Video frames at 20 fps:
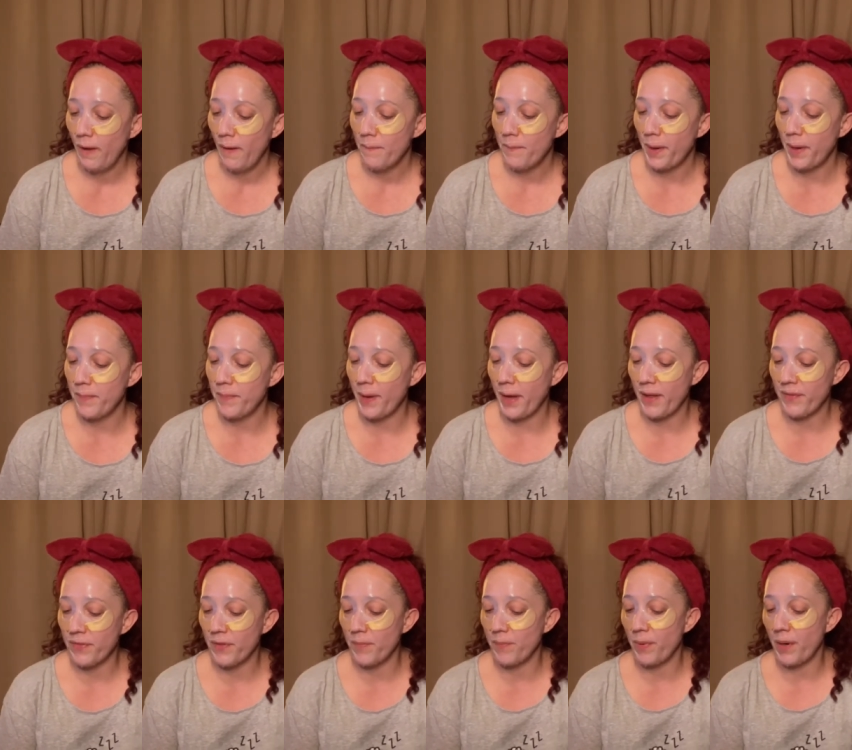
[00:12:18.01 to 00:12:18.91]
by
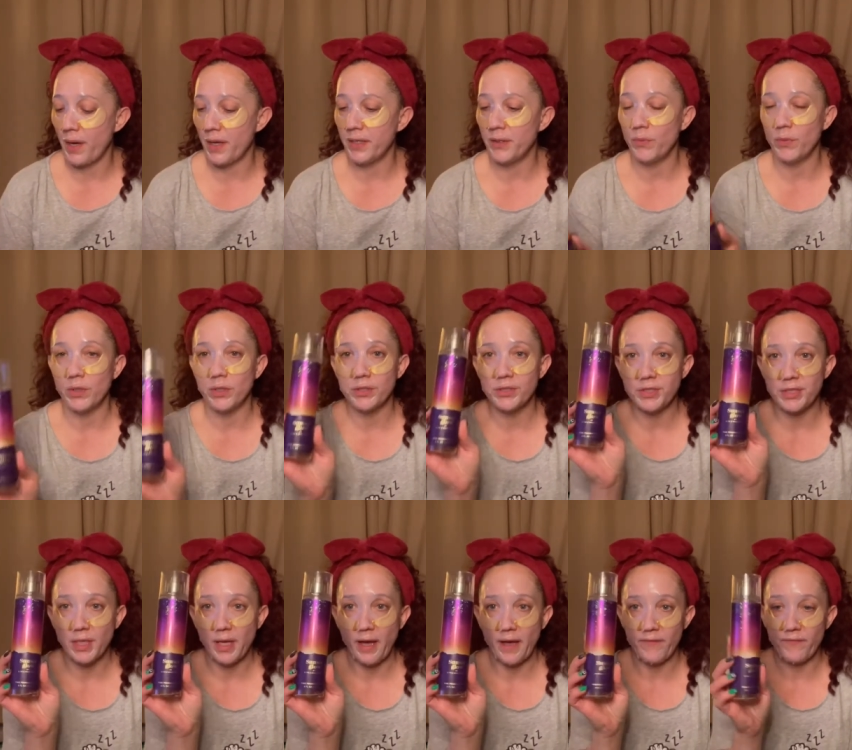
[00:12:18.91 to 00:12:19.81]
Bath & Body
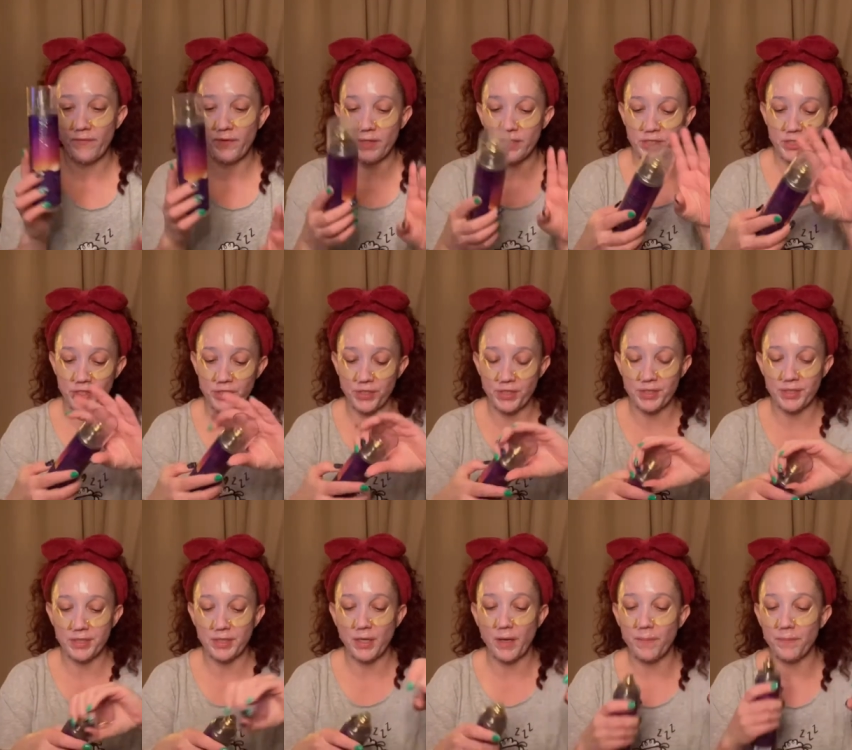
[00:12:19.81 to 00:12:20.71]
Works. I finished
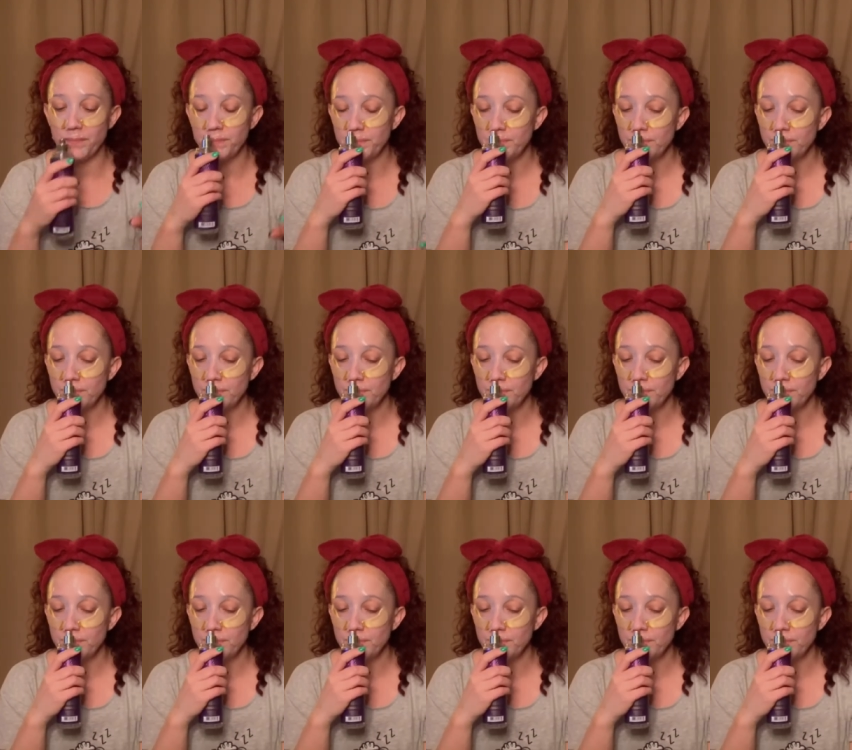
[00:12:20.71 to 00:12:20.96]
this up.